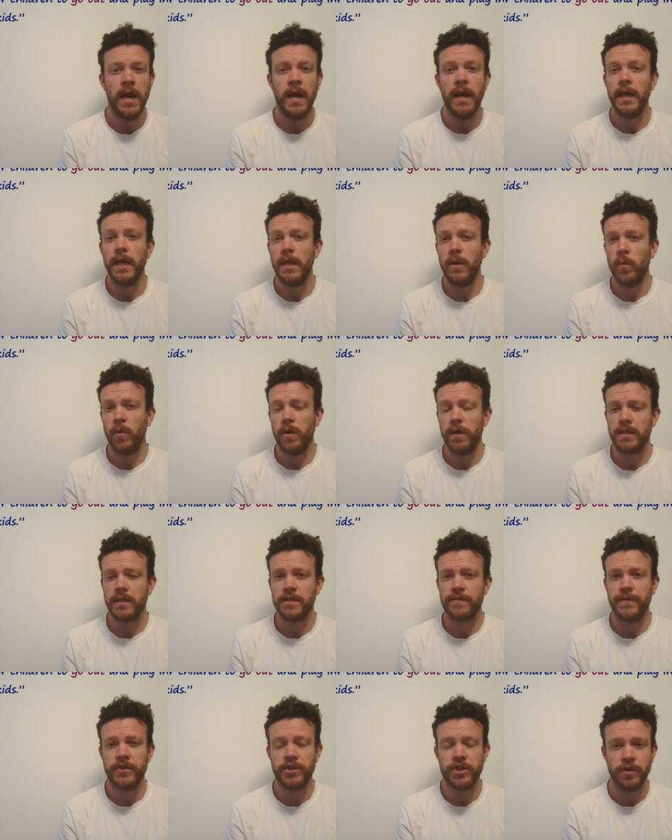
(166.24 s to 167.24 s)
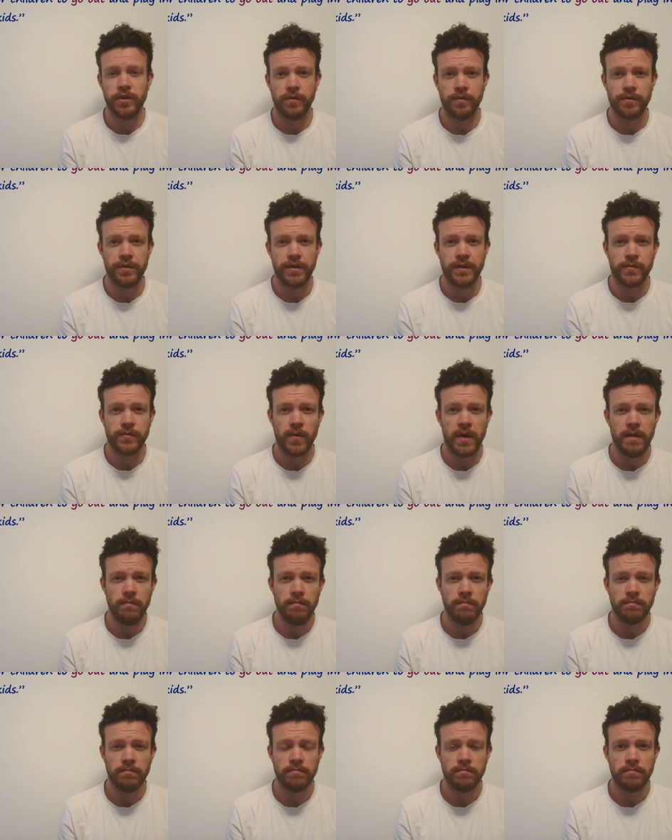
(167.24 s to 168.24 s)
And it works for children as
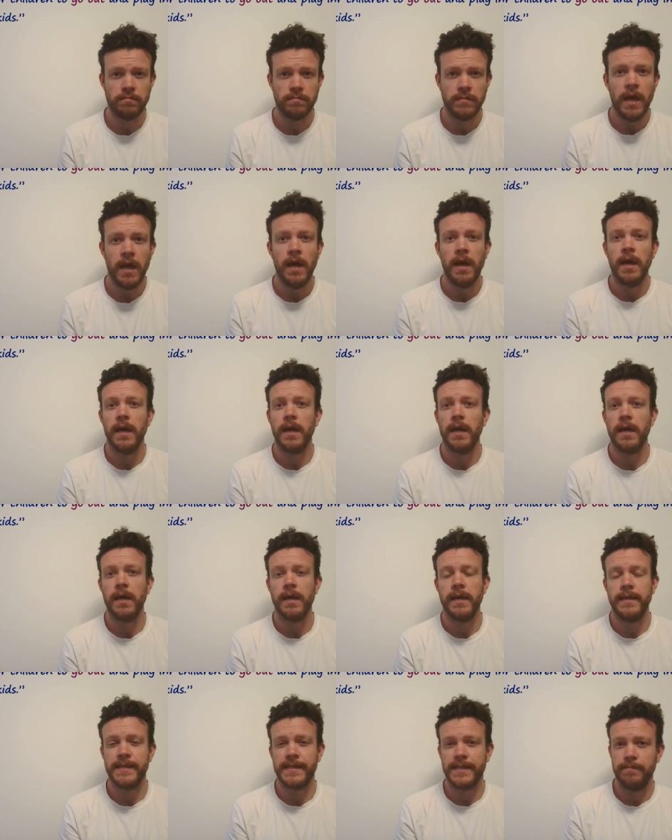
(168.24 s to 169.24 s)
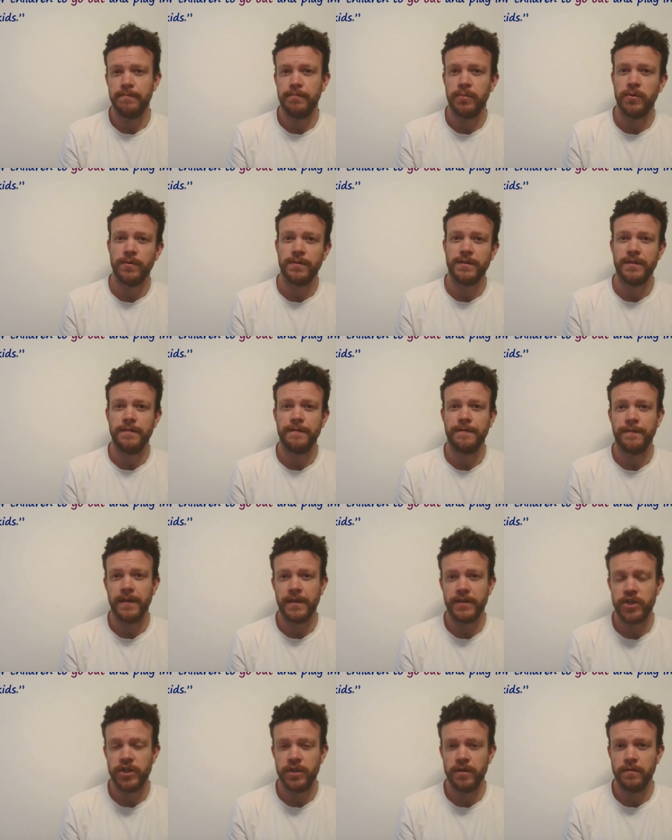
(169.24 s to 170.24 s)
well. Uh, it's important for
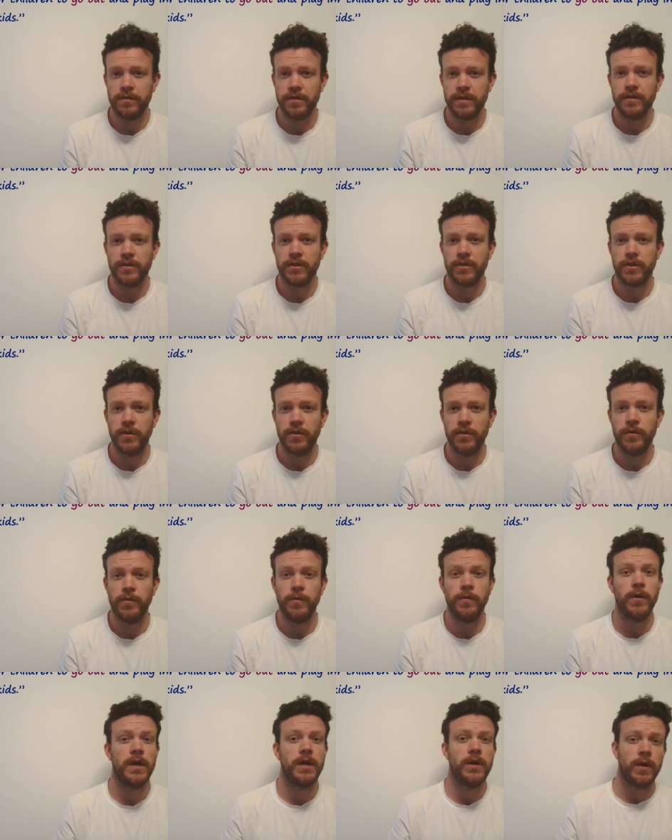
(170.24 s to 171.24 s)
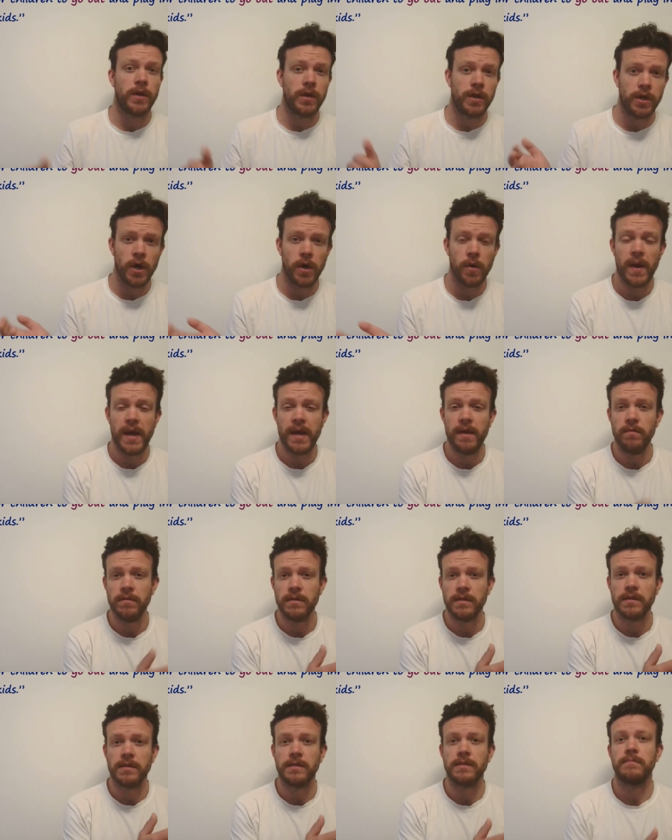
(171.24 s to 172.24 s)
children to go
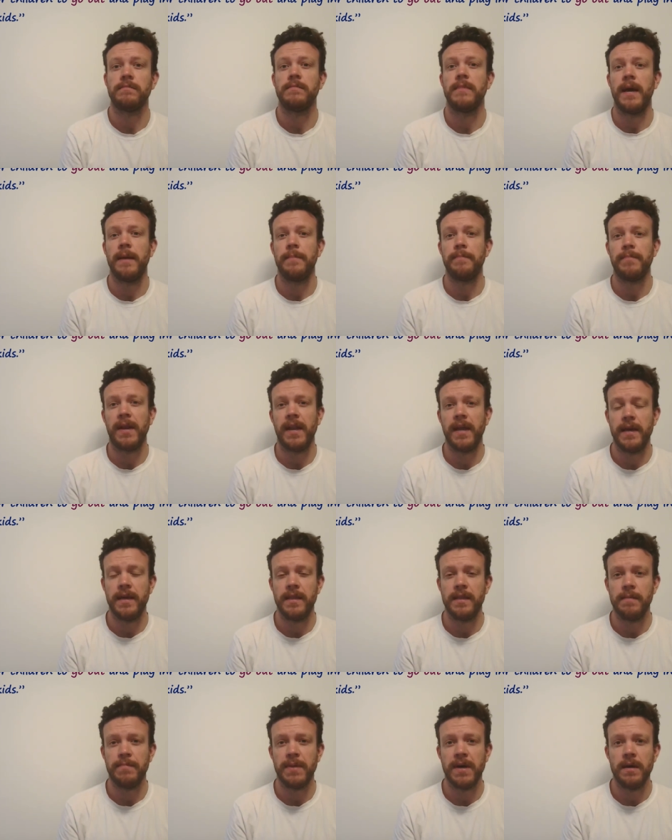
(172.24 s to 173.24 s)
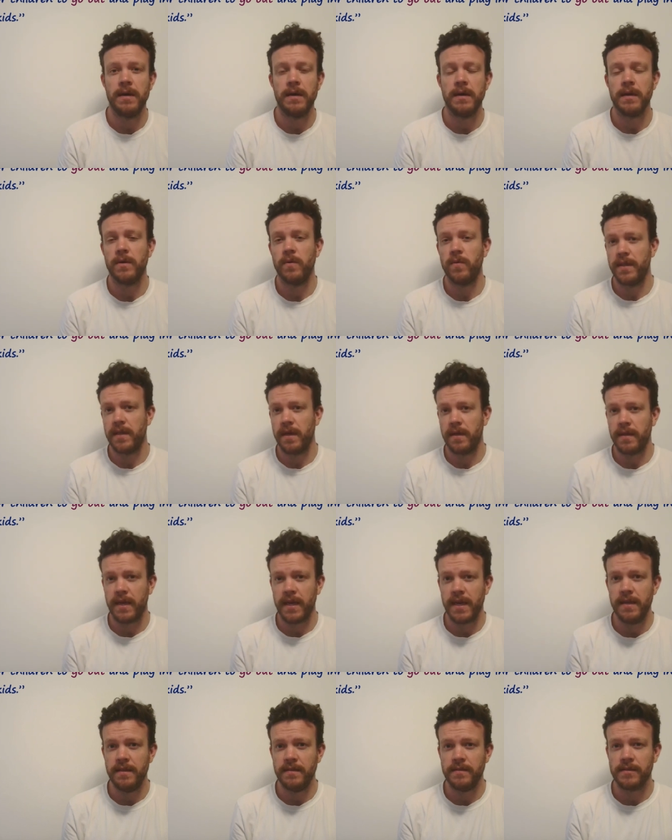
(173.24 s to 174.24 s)
out and play in the park with other
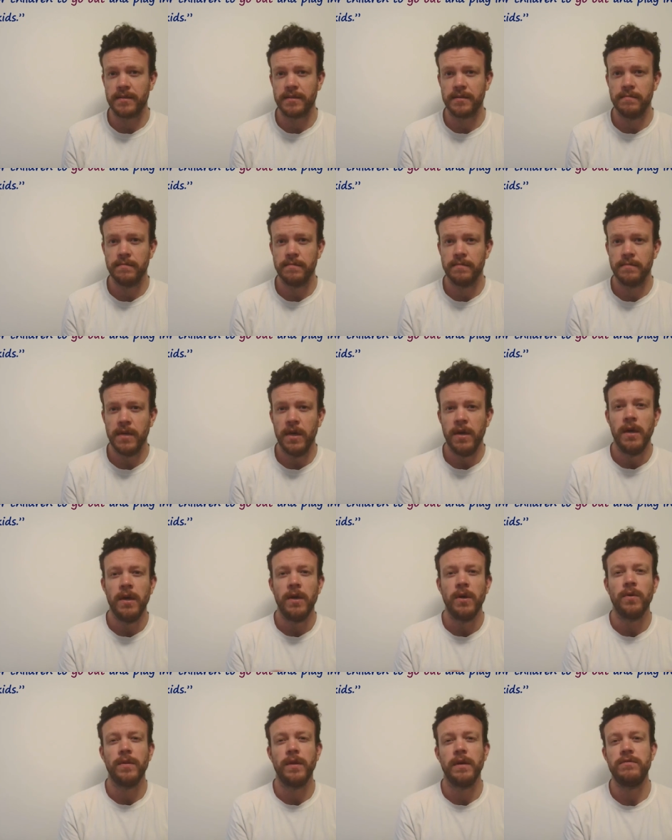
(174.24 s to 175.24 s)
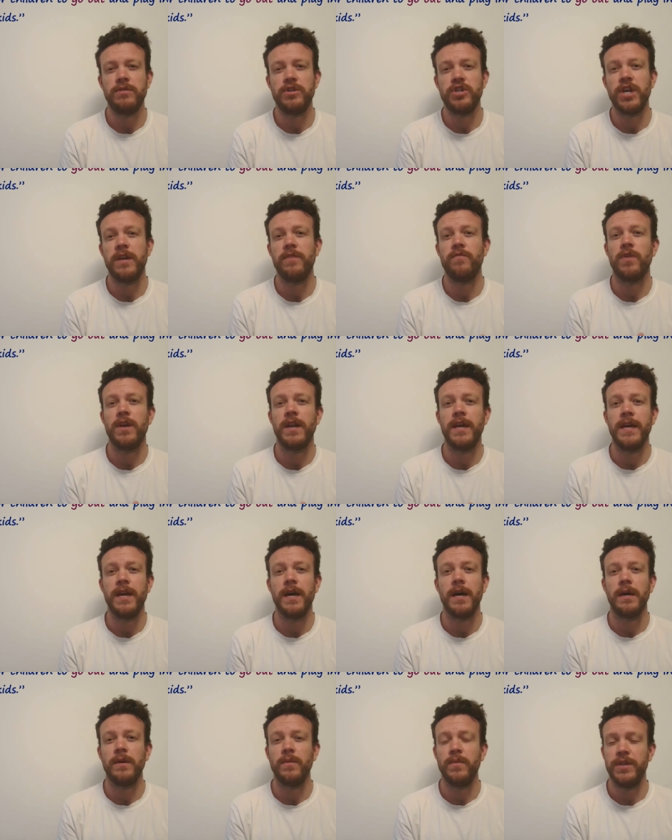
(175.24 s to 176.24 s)
kids. Although generally
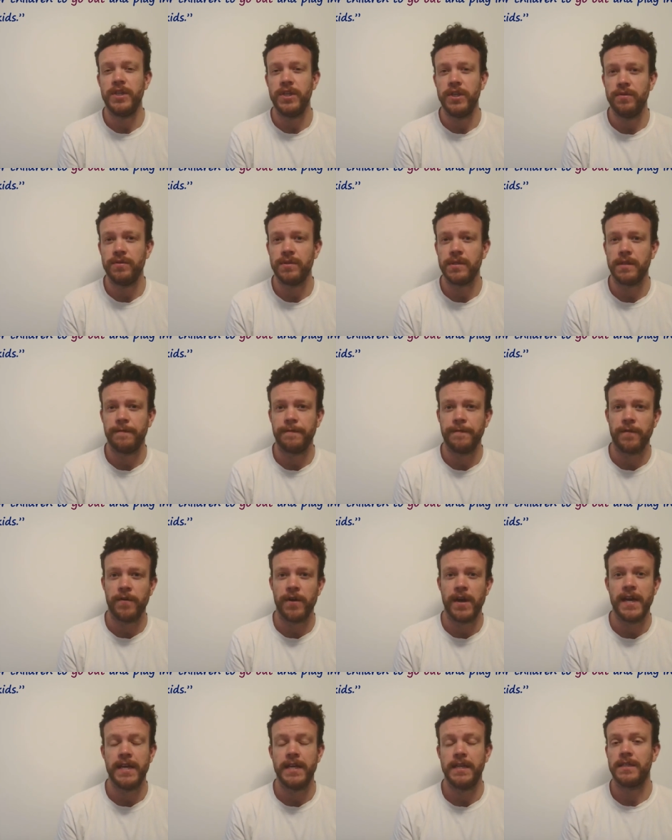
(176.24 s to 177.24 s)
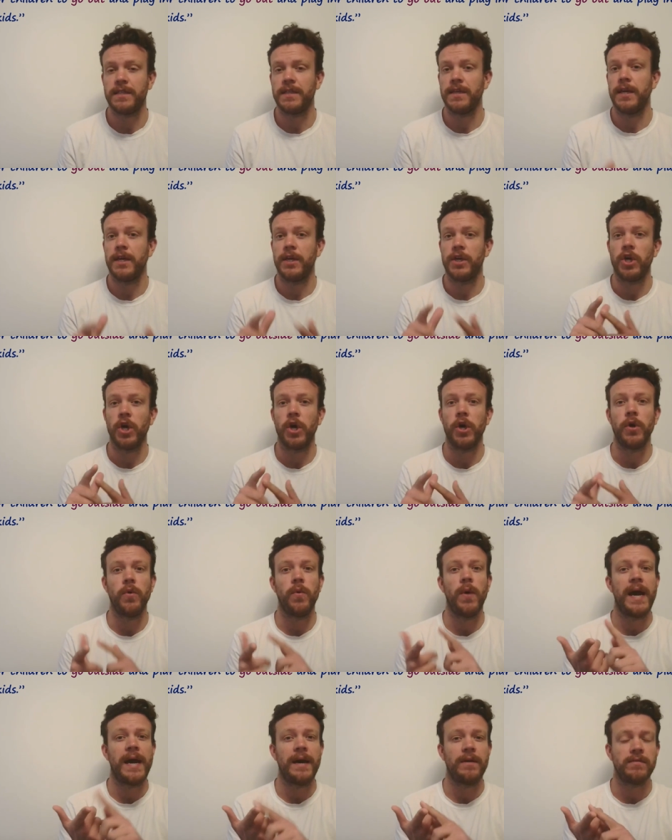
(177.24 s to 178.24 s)
I would use the phrase go
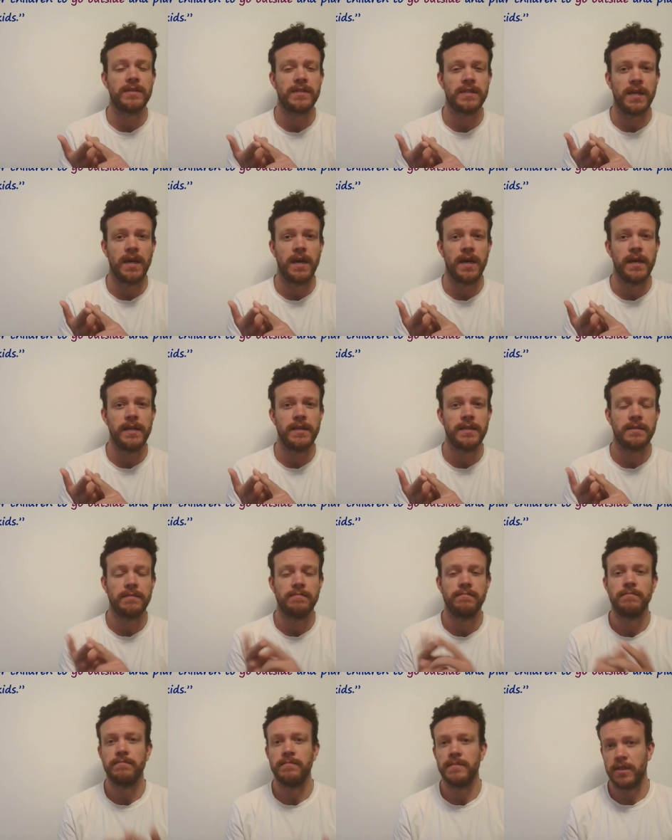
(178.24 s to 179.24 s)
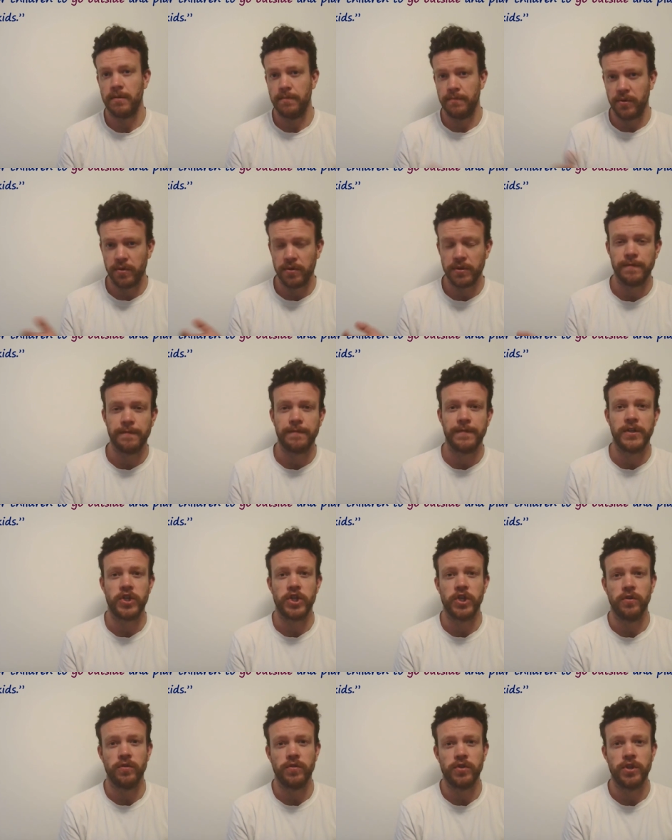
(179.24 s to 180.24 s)
outside. It's important for
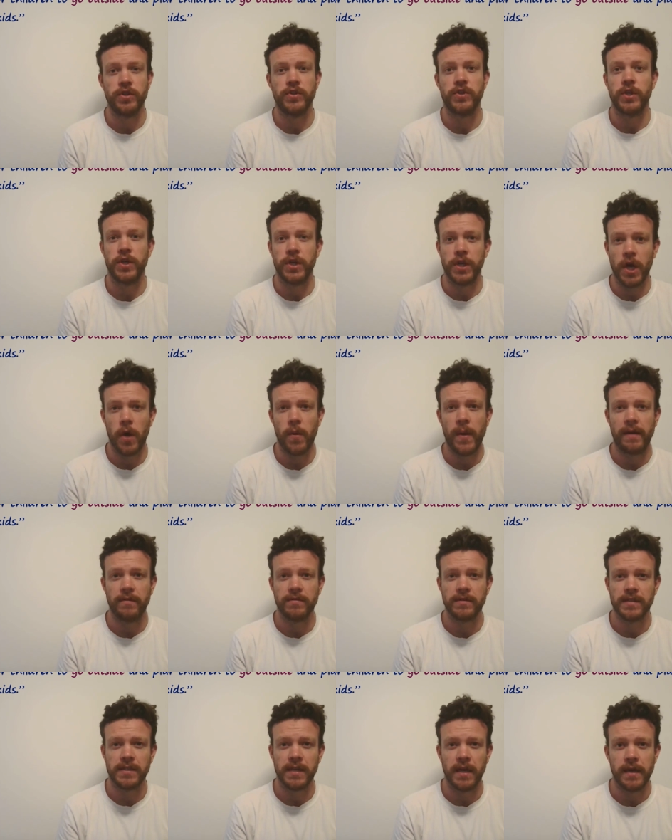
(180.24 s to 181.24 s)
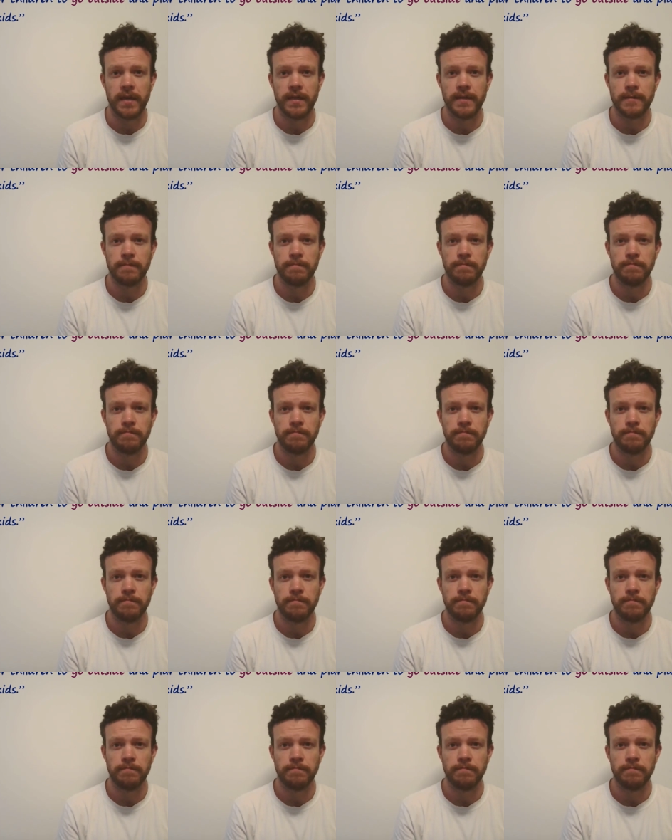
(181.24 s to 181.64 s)
children to go outside.